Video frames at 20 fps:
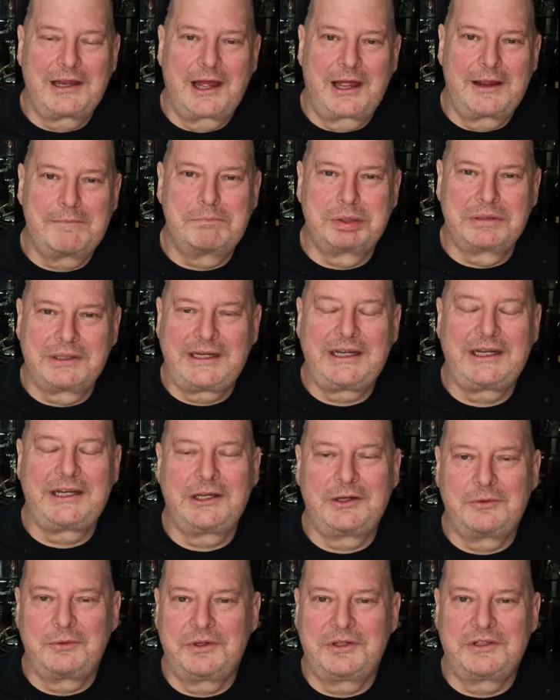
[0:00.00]
I,
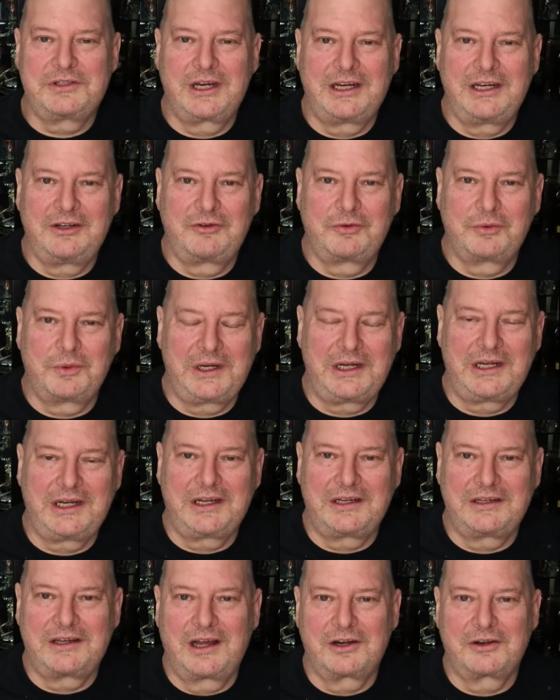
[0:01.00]
pleaded with Jane Sweeney
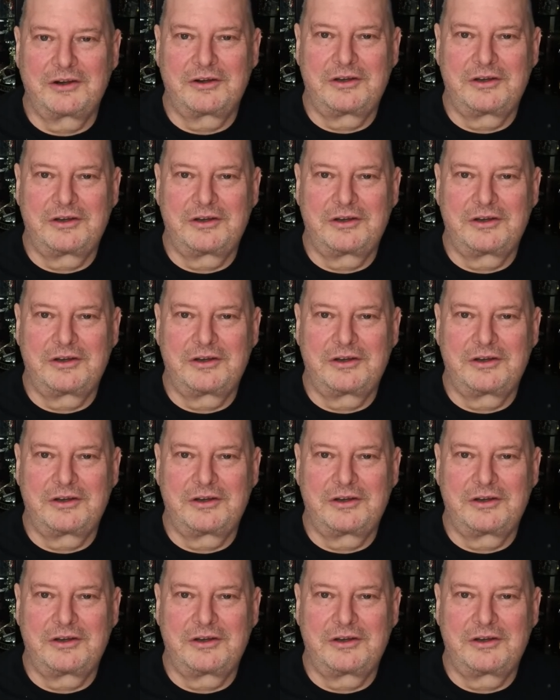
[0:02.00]
and Dr.